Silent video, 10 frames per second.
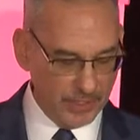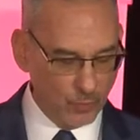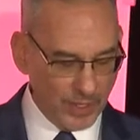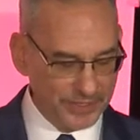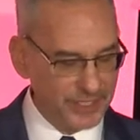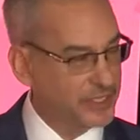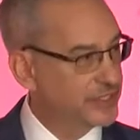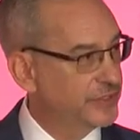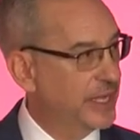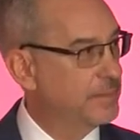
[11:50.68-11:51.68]
what sense
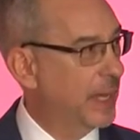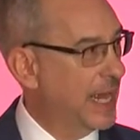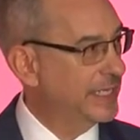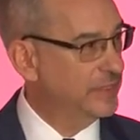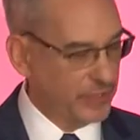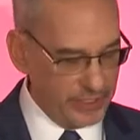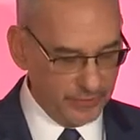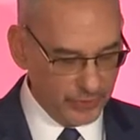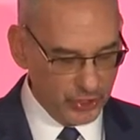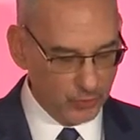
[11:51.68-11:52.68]
does a body of
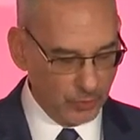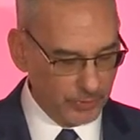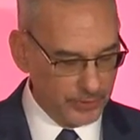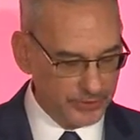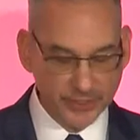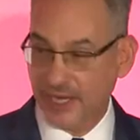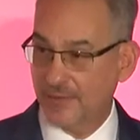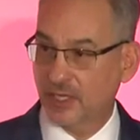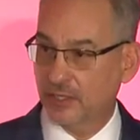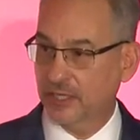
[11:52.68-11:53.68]
individual persons have
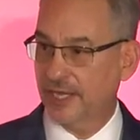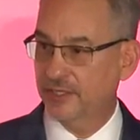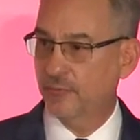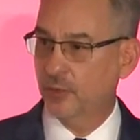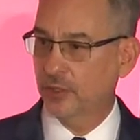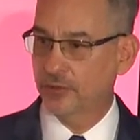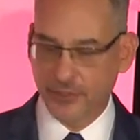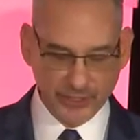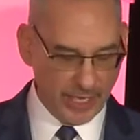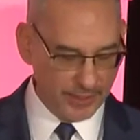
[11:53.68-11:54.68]
a collective will or
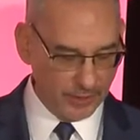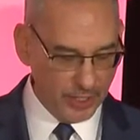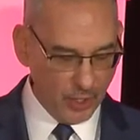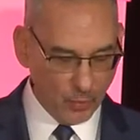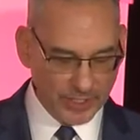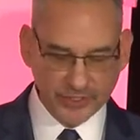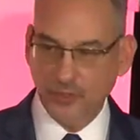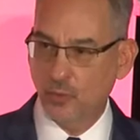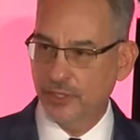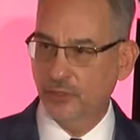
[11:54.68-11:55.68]
desire? What is the
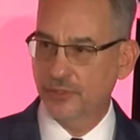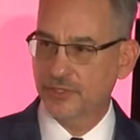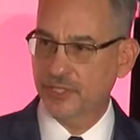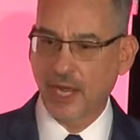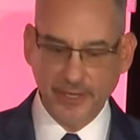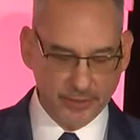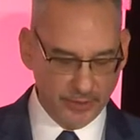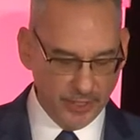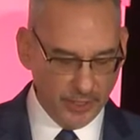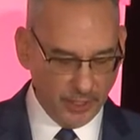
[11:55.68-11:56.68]
will or
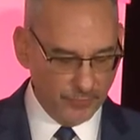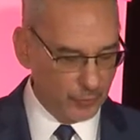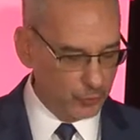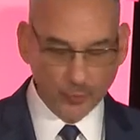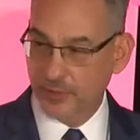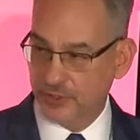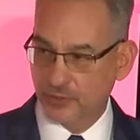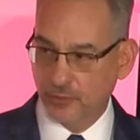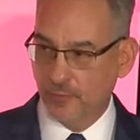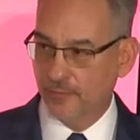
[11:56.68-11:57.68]
desire of the group in
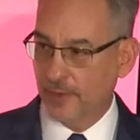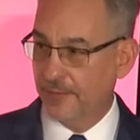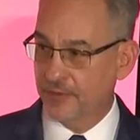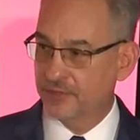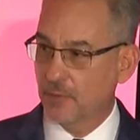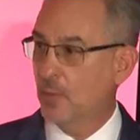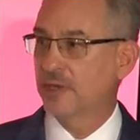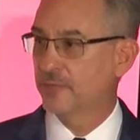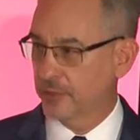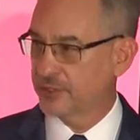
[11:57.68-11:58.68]
this room at this
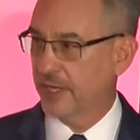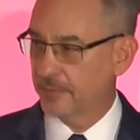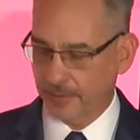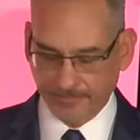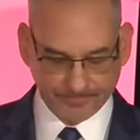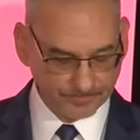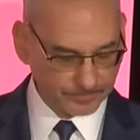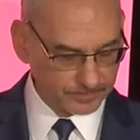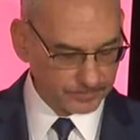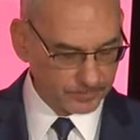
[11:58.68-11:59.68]
moment, for example?
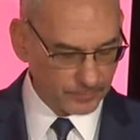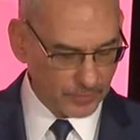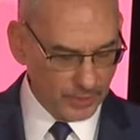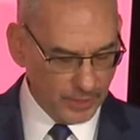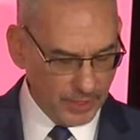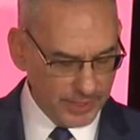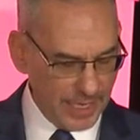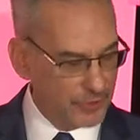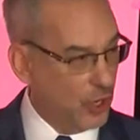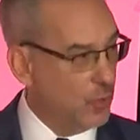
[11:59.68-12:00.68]
Now, no